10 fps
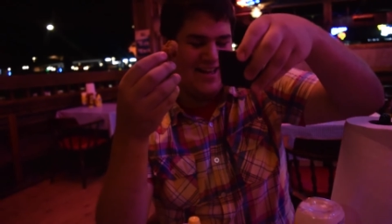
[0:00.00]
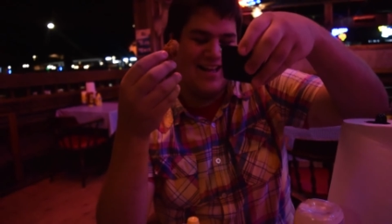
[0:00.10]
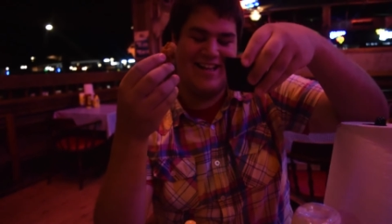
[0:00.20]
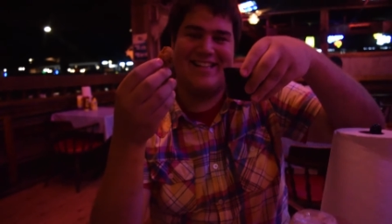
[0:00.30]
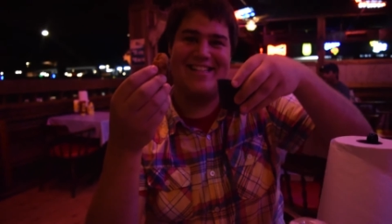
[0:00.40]

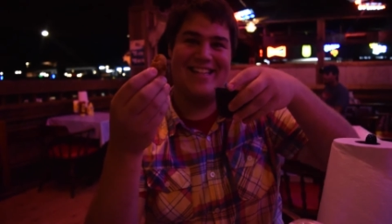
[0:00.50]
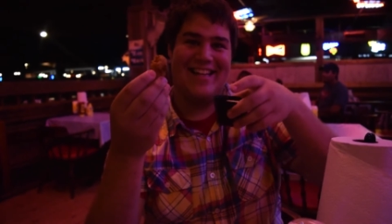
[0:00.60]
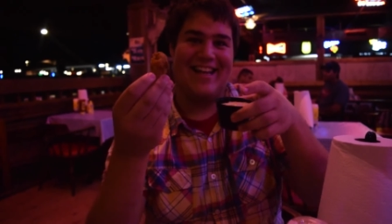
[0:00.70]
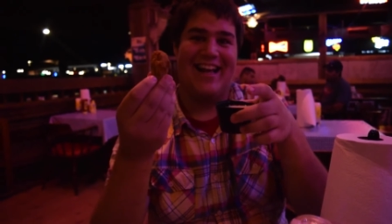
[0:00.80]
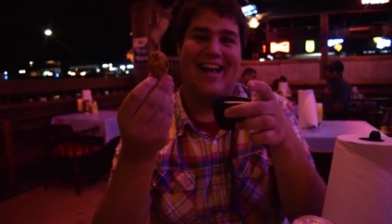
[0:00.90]
This is a good
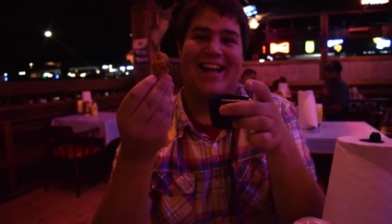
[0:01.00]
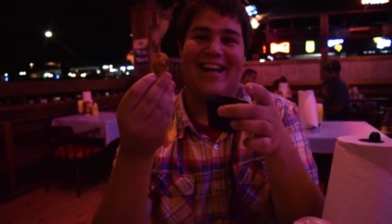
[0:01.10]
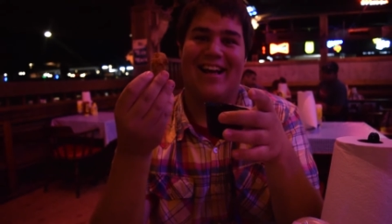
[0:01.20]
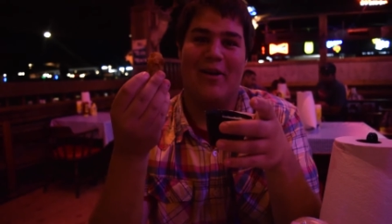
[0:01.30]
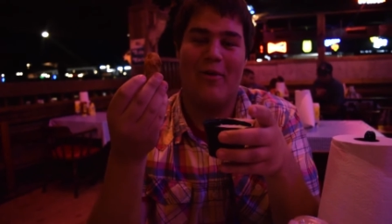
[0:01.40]
camera. I
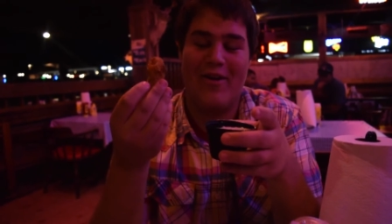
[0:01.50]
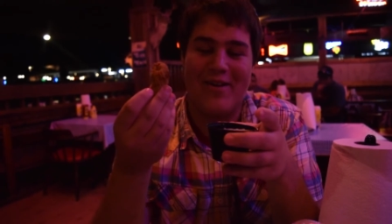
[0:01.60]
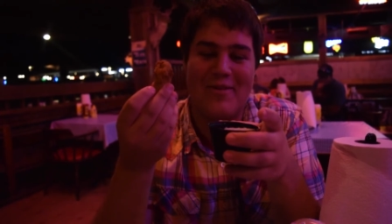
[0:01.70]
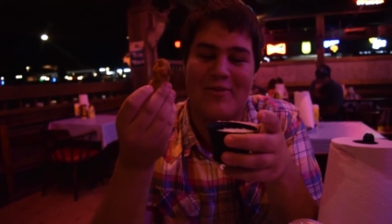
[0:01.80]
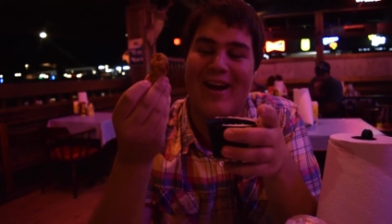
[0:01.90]
like it.
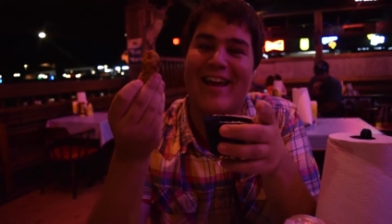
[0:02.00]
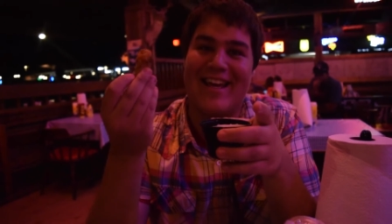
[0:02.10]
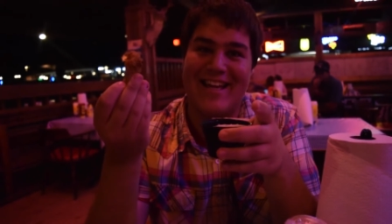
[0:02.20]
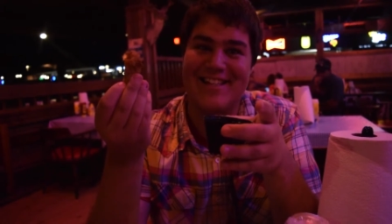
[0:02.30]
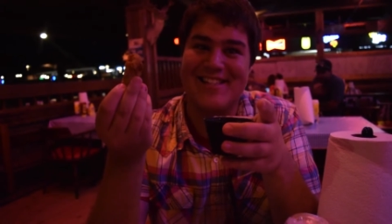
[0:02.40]
Welcome to Ray
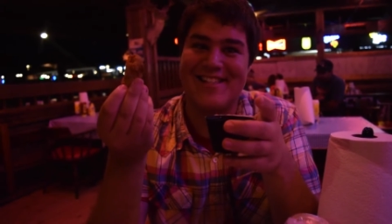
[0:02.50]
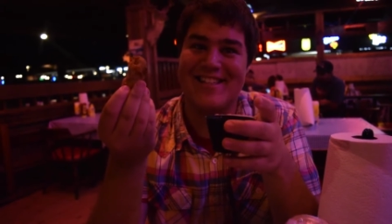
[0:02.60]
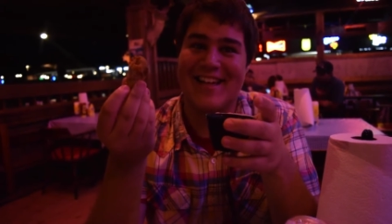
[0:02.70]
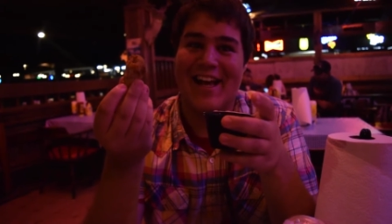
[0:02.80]
Eats.